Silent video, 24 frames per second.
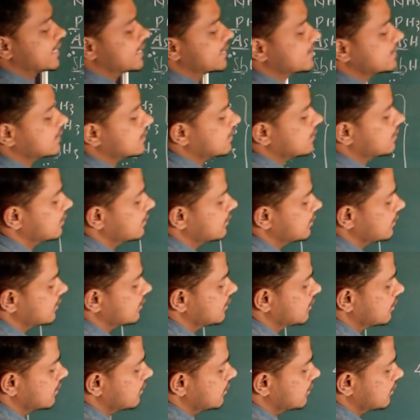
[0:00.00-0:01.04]
is
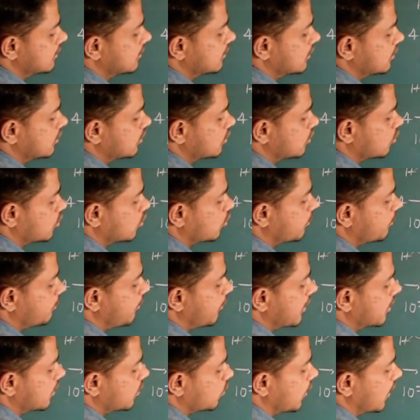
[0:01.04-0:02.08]

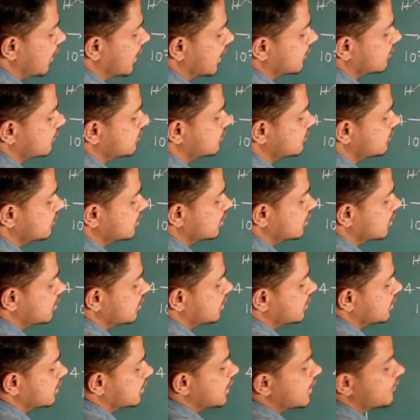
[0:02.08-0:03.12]
2.1.
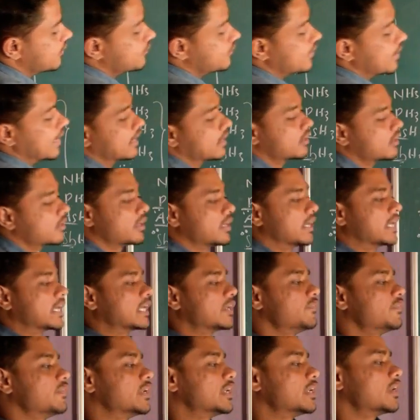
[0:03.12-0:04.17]
If
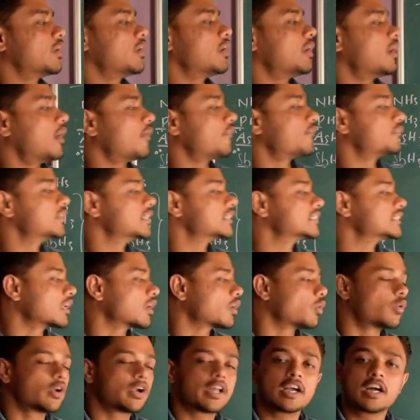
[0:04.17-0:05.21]
electronegativity of the
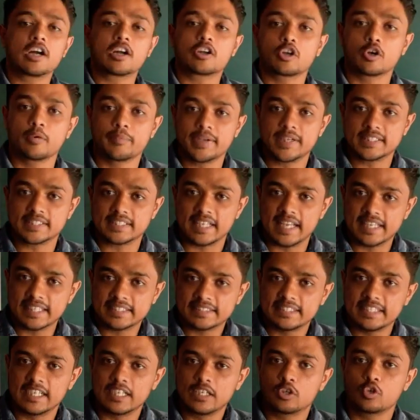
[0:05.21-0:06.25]
surrounding atom is less
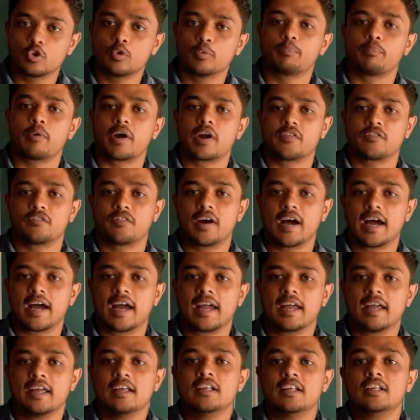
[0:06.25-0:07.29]
than
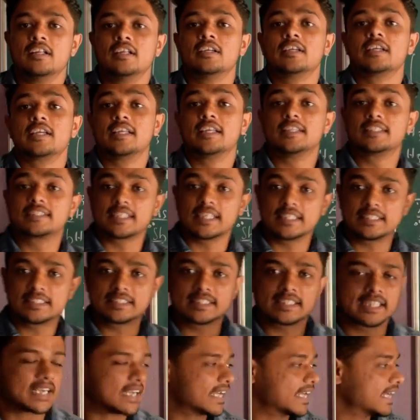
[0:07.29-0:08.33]
2.5, in such
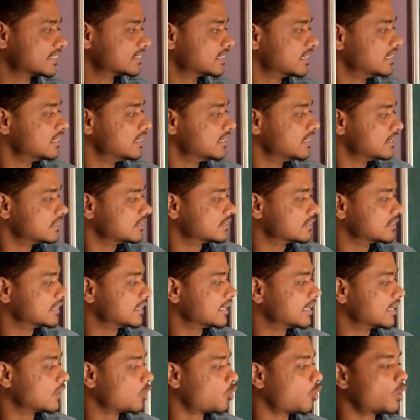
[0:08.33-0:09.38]
case
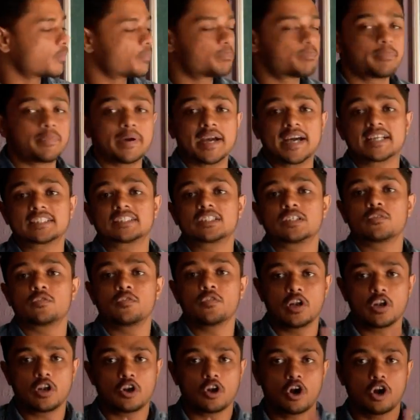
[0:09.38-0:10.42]
the lone pairs will
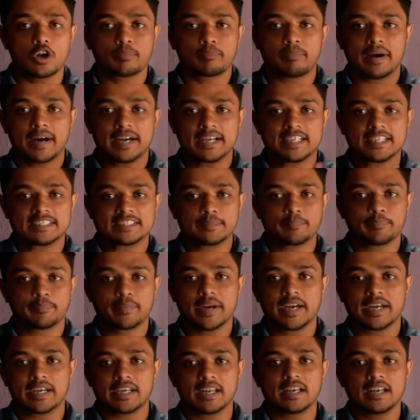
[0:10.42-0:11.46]
not
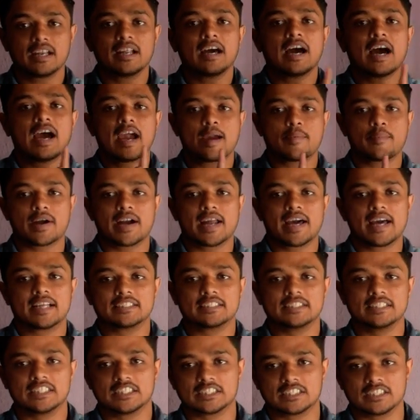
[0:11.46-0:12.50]
participate in
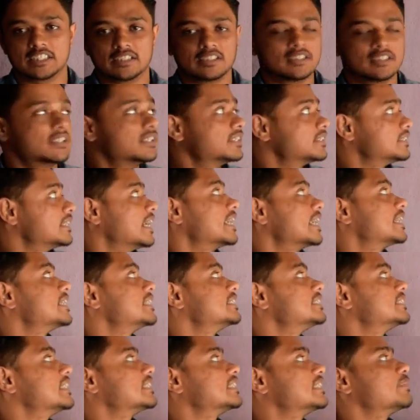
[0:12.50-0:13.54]
hybridization. That is
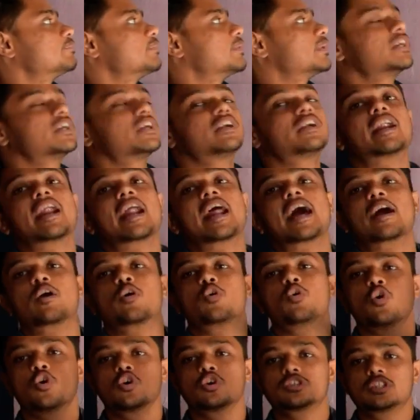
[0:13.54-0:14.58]
nothing but
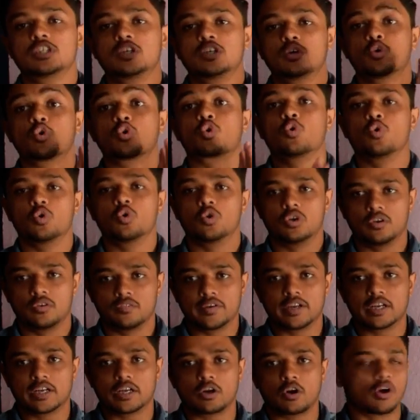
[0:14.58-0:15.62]
Dragos rule
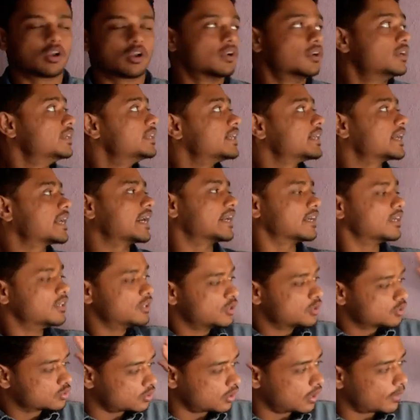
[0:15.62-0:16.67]
we call, right?
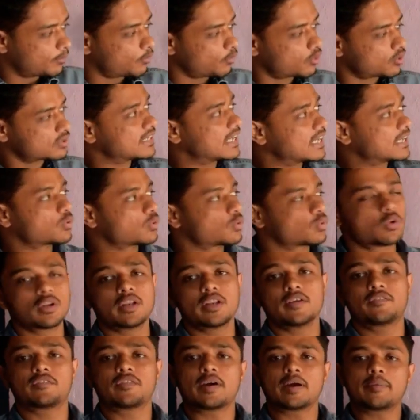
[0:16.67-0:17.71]
So about that rule,
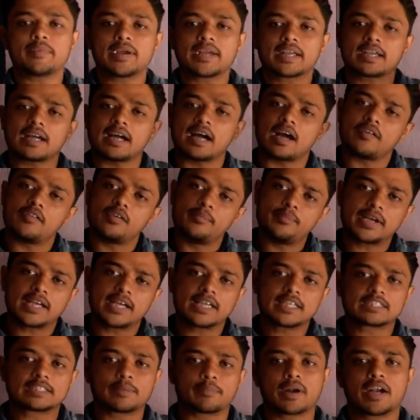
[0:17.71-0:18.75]
if I will make a
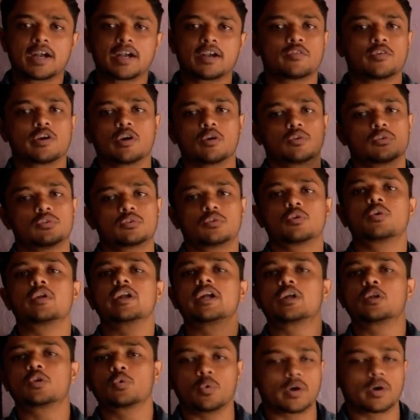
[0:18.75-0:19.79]
separate video, no
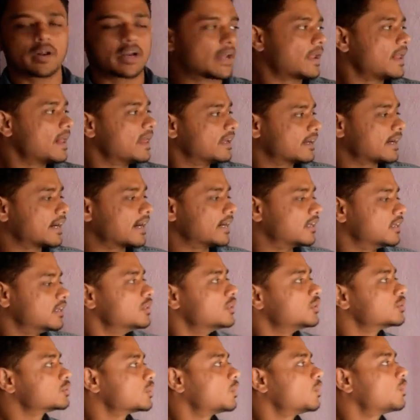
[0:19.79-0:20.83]
need to worry, right?
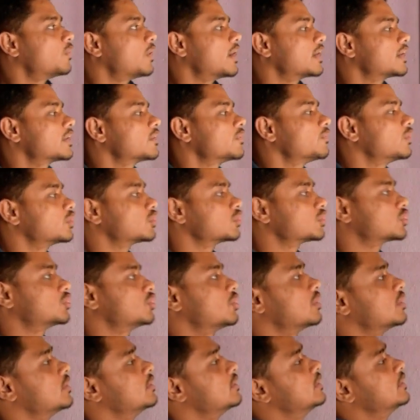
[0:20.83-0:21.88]
So what you
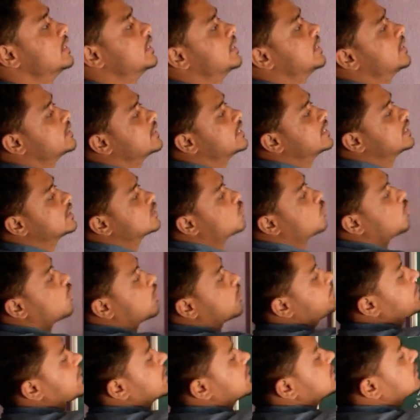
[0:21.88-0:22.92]
understood, these
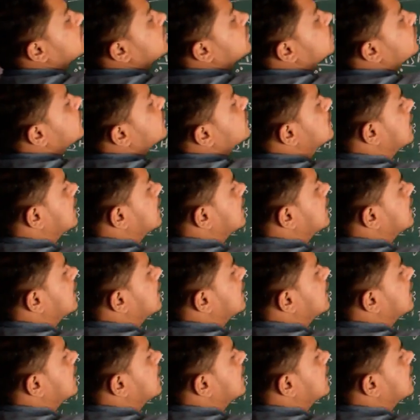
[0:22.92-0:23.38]
lone pairs which